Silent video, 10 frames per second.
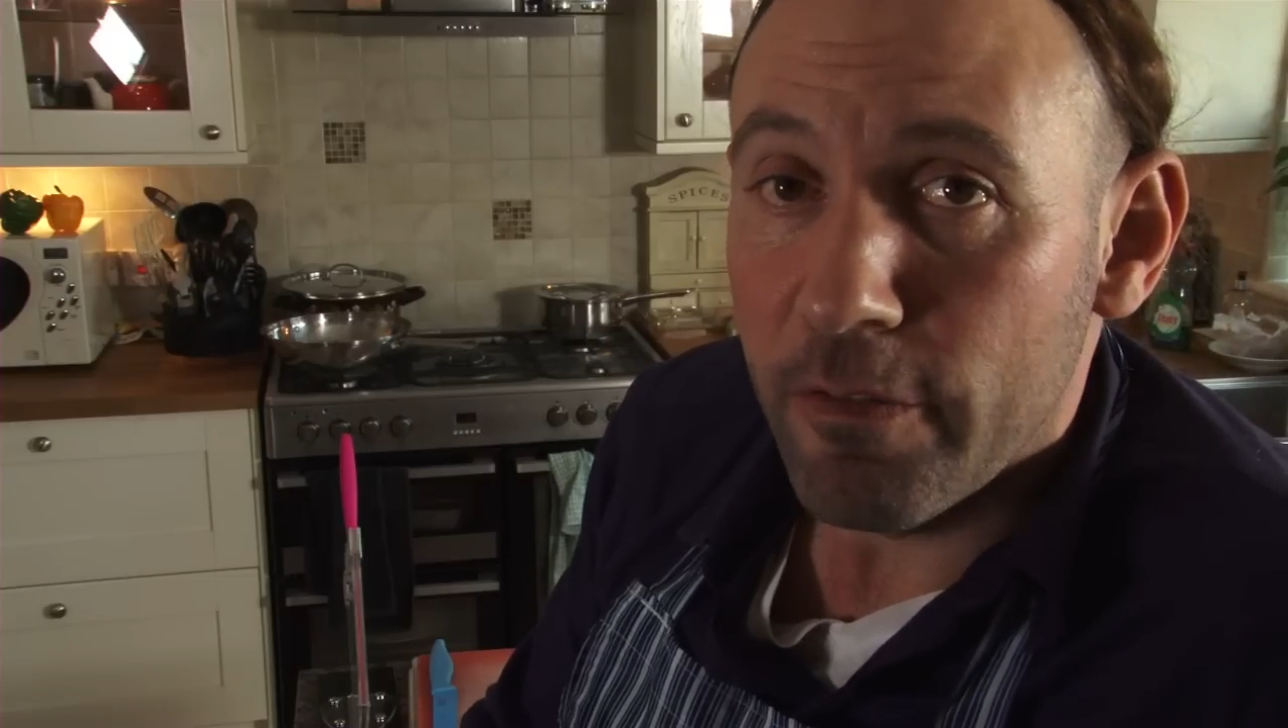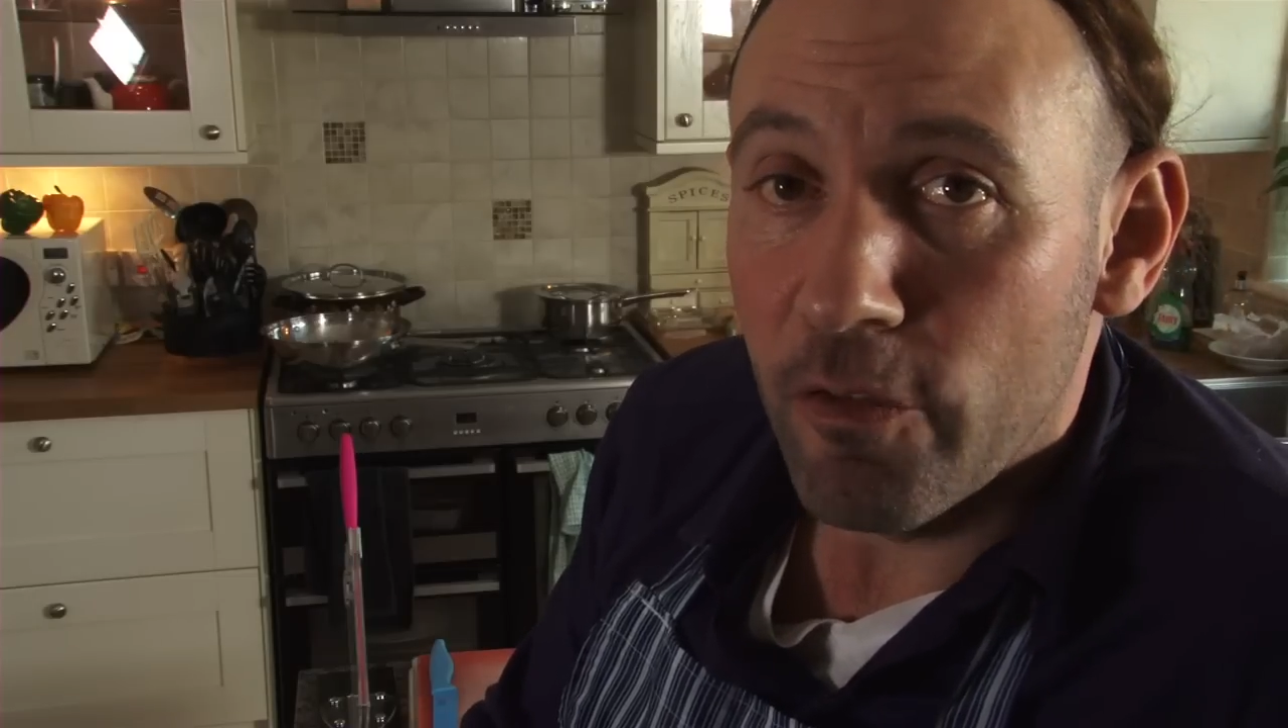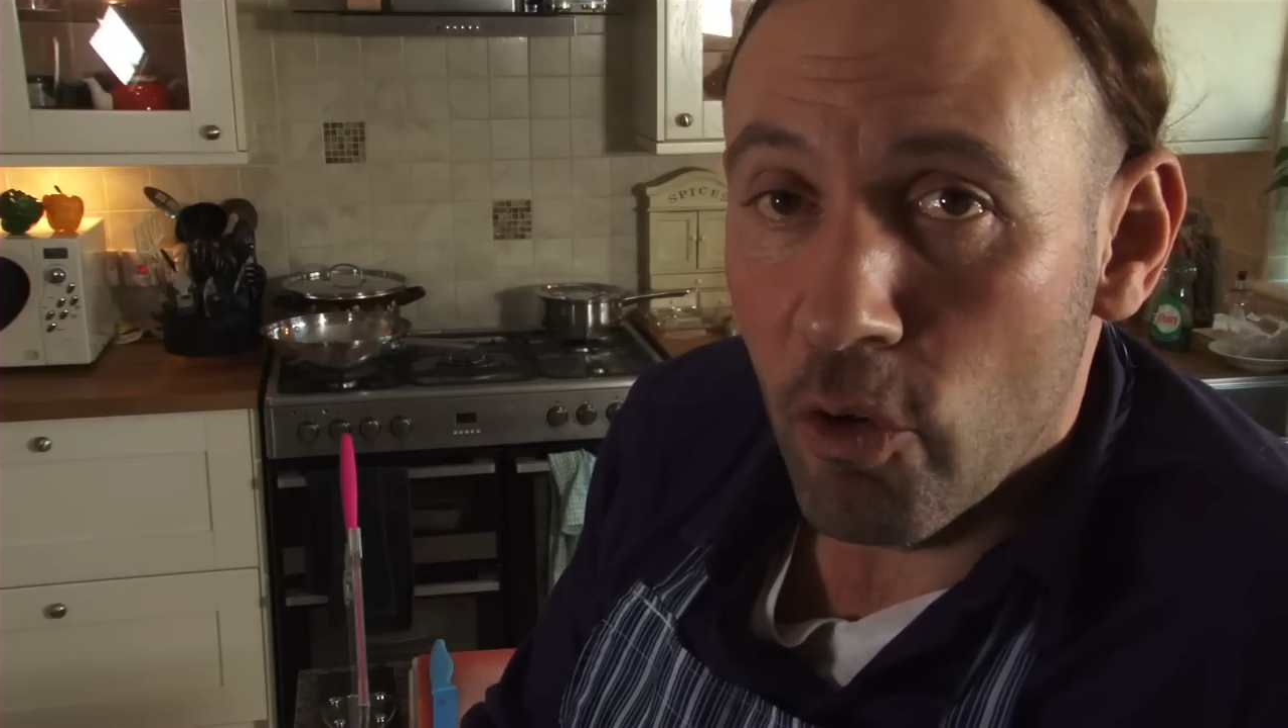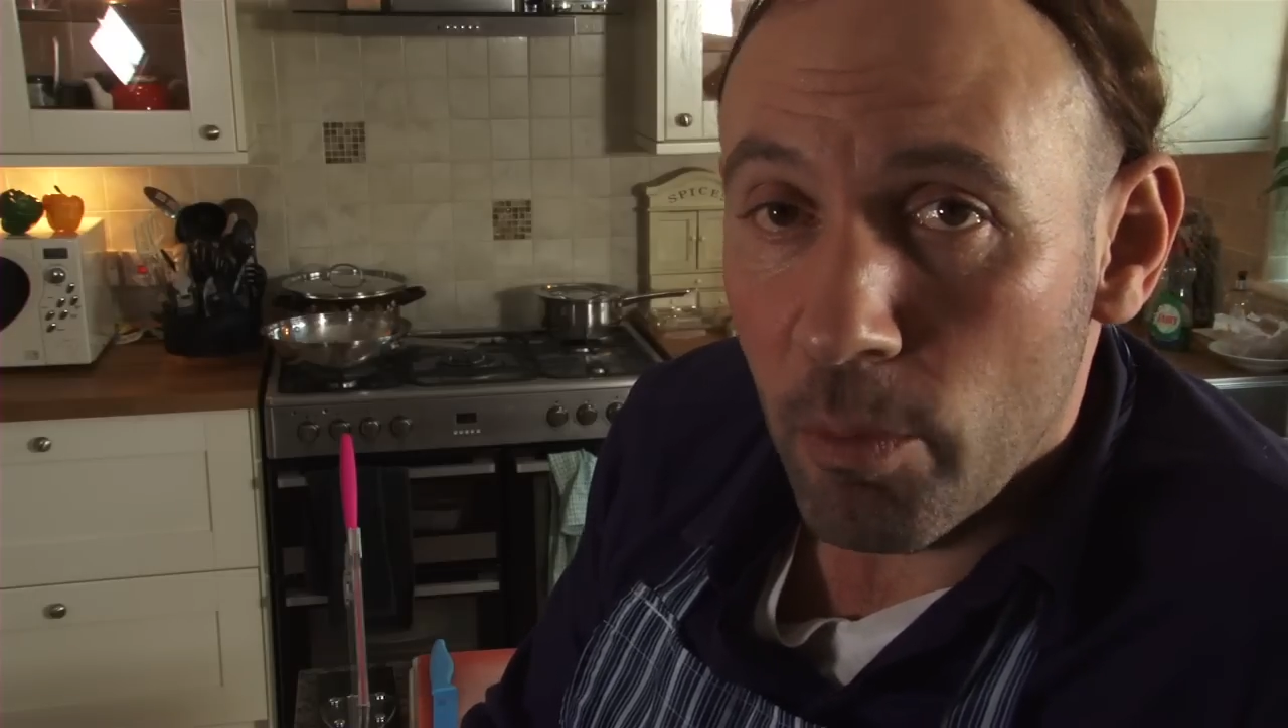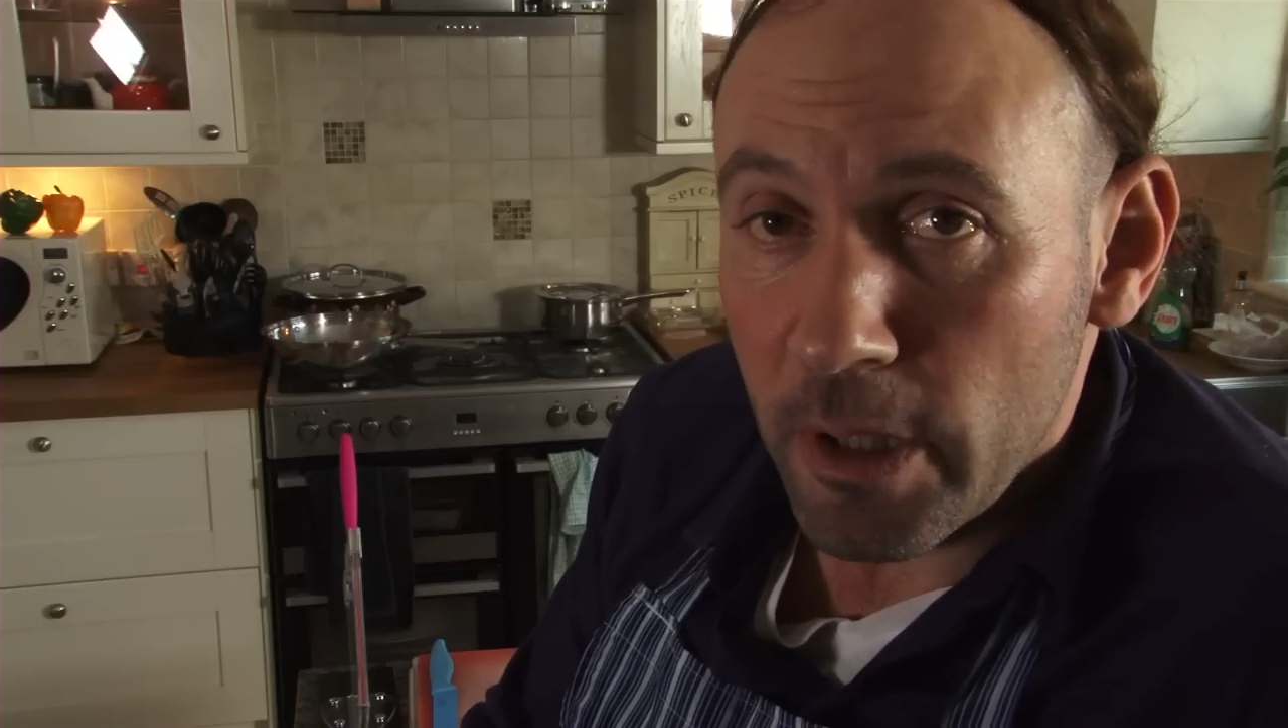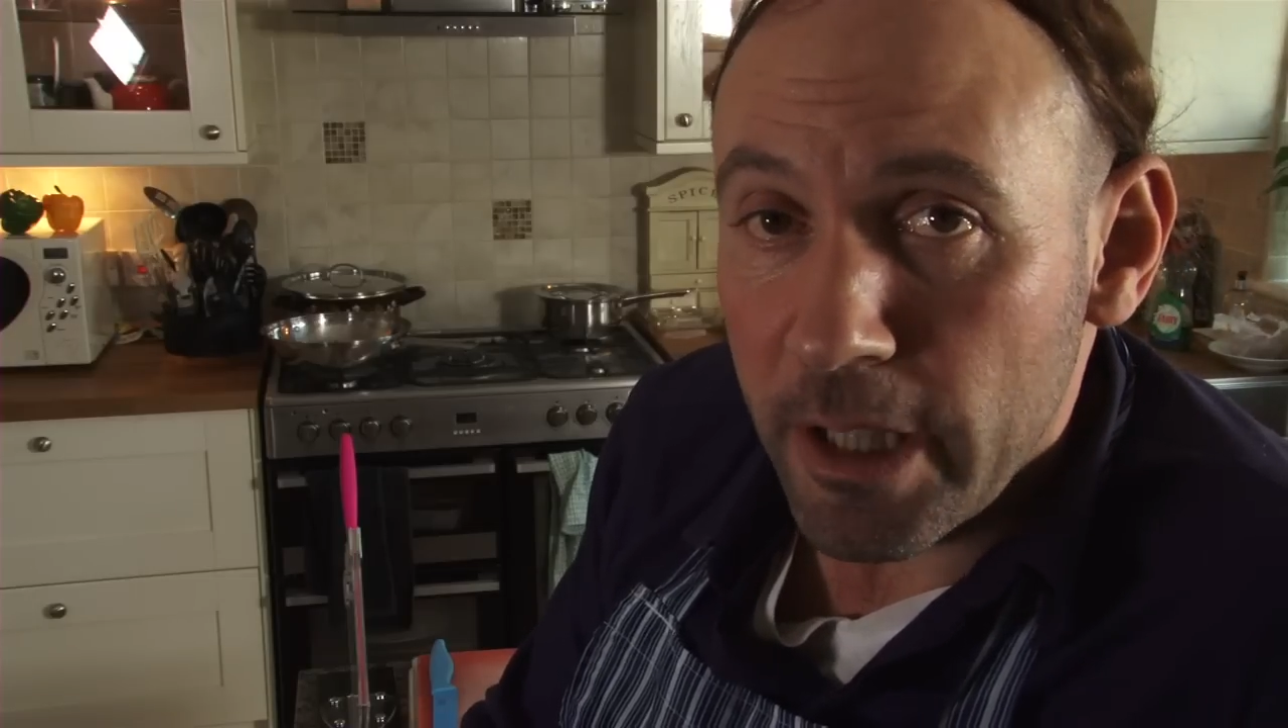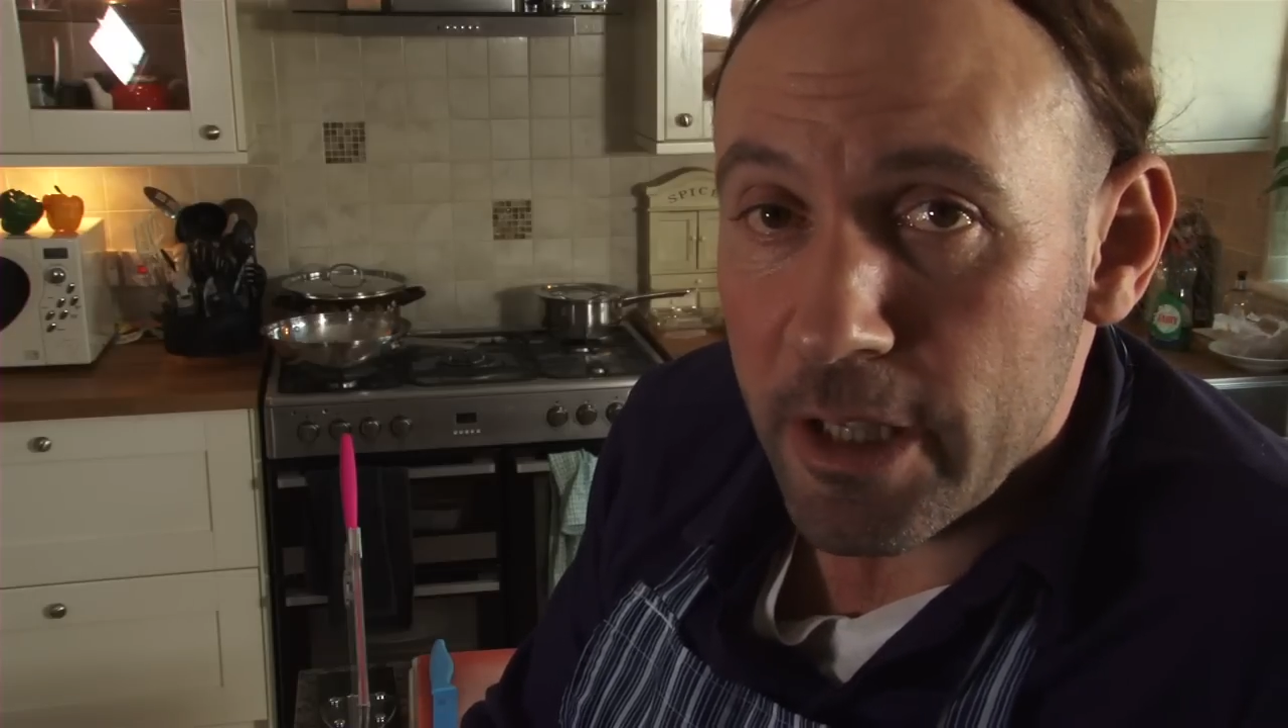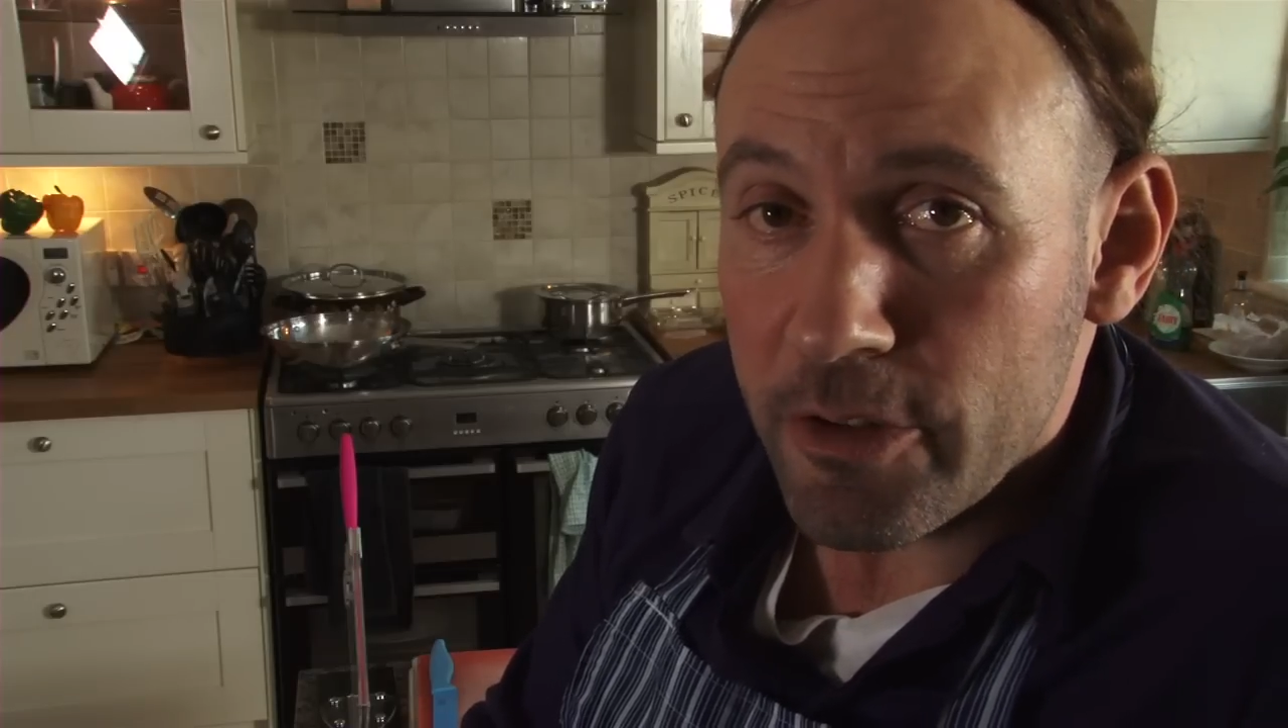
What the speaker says: formally